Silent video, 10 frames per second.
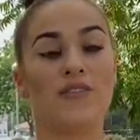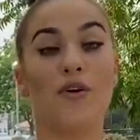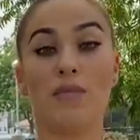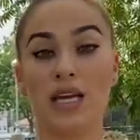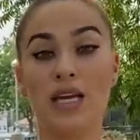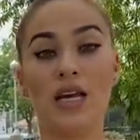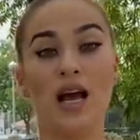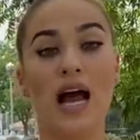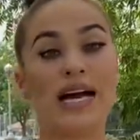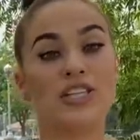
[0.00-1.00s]
for me,
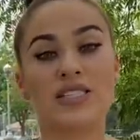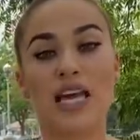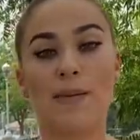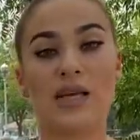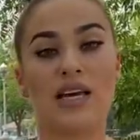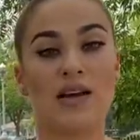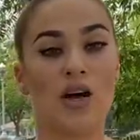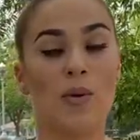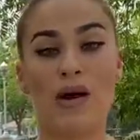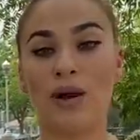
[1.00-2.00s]
I just kept it
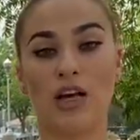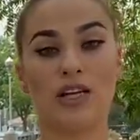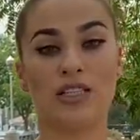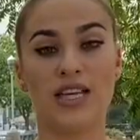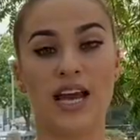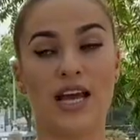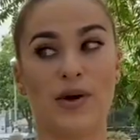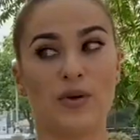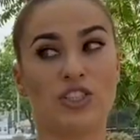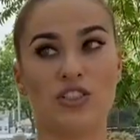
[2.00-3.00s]
on my regular
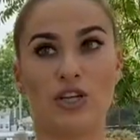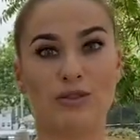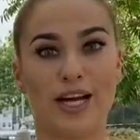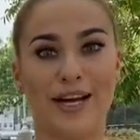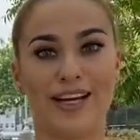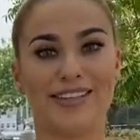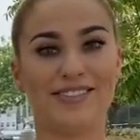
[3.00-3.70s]
diet, which is no diet.